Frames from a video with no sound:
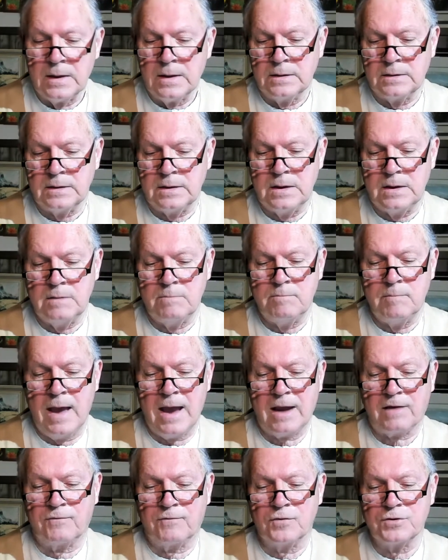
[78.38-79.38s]
The
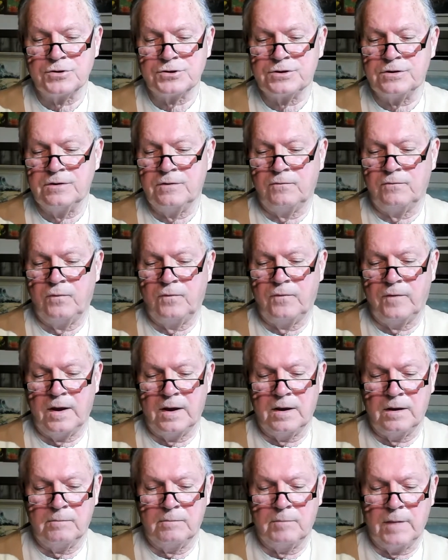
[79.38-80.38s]
Mac version of
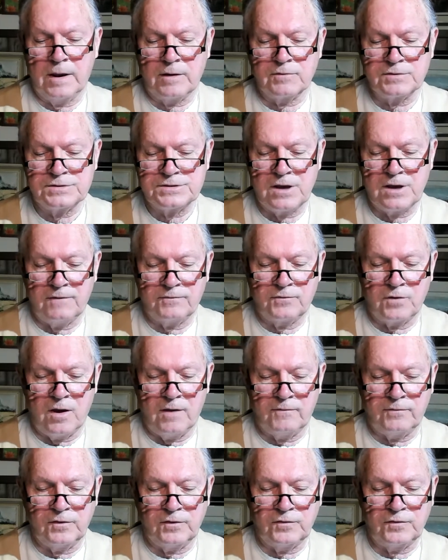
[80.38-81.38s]
uh, Microsoft
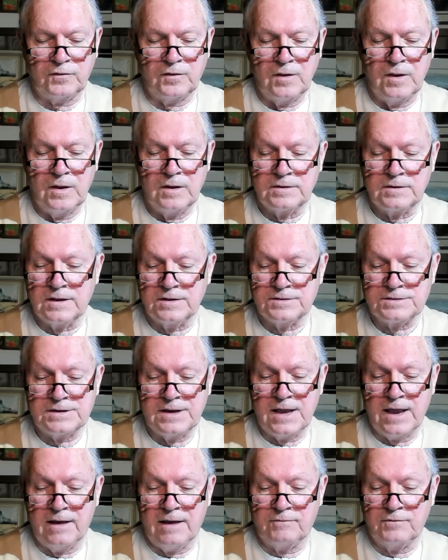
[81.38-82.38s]
Office
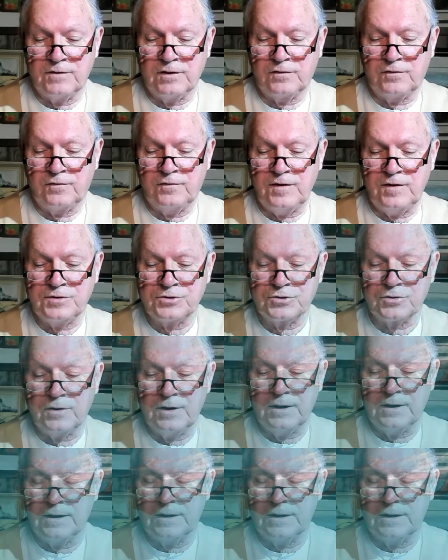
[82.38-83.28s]
doesn't have this feature in